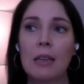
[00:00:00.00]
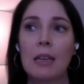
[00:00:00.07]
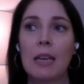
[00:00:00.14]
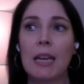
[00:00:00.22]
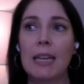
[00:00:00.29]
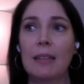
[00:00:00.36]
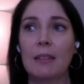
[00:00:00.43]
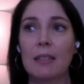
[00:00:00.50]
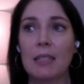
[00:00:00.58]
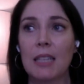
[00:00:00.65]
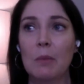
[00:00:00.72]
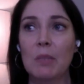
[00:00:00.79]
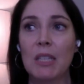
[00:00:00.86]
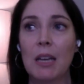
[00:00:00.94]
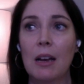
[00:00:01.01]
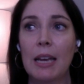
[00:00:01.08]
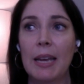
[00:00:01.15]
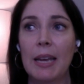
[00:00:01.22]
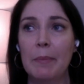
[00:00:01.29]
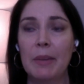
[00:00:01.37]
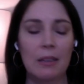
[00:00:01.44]
And at the same
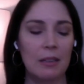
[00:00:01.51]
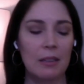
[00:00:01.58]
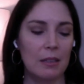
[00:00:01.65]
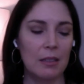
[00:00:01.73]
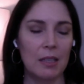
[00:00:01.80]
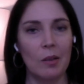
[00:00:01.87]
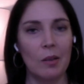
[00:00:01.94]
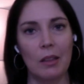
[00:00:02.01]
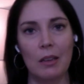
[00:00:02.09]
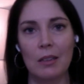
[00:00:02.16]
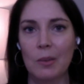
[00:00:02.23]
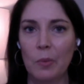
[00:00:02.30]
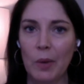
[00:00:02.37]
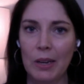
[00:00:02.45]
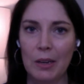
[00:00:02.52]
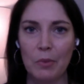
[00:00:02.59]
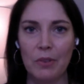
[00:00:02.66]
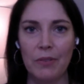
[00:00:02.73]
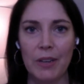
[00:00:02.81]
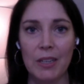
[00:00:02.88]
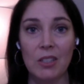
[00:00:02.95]
time, South Asian wedding
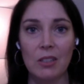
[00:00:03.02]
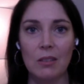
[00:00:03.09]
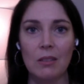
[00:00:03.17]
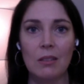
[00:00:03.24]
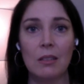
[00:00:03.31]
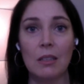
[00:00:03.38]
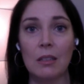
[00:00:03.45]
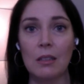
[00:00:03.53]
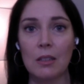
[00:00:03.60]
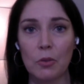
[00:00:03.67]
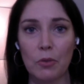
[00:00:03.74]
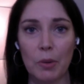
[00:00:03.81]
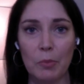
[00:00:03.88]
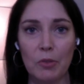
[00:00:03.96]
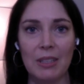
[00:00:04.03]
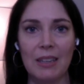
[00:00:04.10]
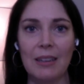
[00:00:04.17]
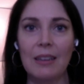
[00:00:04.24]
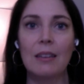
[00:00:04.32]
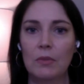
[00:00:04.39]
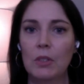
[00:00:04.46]
professionals still
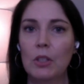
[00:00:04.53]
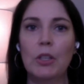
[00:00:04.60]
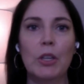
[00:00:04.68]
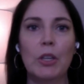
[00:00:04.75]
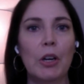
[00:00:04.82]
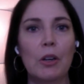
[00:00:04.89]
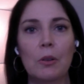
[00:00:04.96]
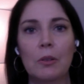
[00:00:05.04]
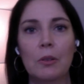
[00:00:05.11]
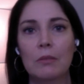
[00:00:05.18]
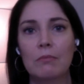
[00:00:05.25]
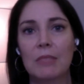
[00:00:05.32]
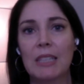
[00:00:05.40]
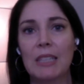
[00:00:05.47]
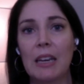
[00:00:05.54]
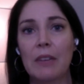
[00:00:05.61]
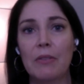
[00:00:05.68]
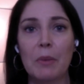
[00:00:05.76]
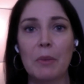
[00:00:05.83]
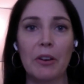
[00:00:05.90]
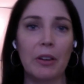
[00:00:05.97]
underrepresented, Native
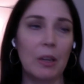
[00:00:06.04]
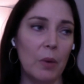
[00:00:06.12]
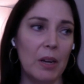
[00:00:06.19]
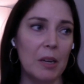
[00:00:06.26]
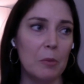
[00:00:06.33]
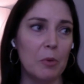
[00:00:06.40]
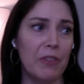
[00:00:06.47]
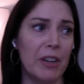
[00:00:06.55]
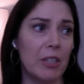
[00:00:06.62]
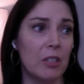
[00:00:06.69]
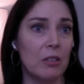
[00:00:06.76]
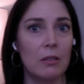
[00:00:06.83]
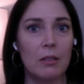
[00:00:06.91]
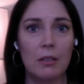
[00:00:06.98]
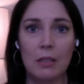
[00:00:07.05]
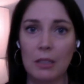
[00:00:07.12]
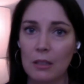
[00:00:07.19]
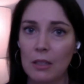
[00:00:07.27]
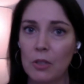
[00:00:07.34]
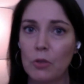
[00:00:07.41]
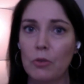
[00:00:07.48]
American wedding professionals
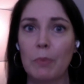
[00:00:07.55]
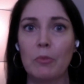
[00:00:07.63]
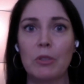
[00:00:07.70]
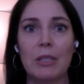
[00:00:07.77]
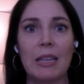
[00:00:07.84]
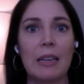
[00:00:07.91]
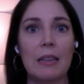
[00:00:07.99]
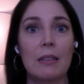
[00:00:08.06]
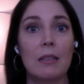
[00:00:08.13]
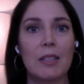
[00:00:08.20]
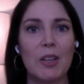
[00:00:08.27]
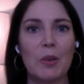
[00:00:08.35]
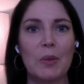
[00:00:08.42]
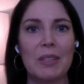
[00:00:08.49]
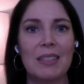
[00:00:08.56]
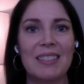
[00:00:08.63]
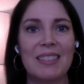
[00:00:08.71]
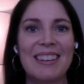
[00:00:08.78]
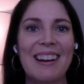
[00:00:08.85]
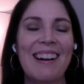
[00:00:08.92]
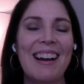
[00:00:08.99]
still underrepresented. So
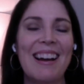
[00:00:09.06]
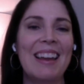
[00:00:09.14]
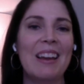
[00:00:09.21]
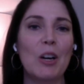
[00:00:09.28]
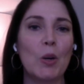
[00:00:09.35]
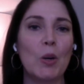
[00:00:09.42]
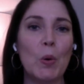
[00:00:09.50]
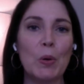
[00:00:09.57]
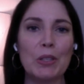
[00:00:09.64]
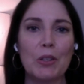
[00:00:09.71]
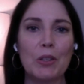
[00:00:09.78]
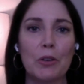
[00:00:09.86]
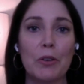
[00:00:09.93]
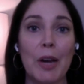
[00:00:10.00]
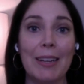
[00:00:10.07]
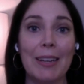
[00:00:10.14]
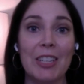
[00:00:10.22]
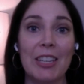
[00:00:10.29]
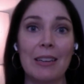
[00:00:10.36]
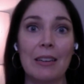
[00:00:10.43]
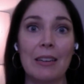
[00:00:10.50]
it's not a course
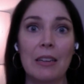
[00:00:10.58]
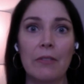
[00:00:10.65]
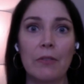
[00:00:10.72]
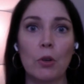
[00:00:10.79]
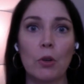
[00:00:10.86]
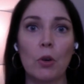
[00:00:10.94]
correction if you're